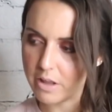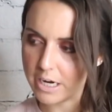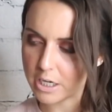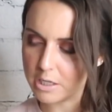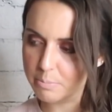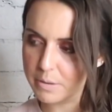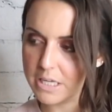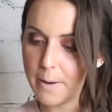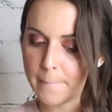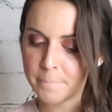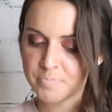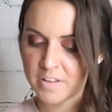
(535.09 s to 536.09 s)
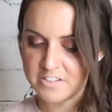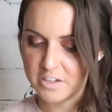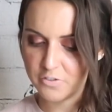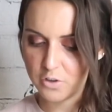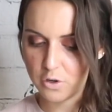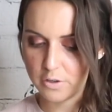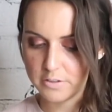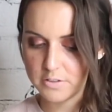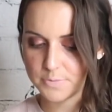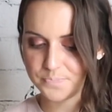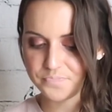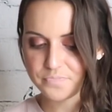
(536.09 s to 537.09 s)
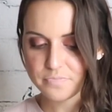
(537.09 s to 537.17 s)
That could be difficult.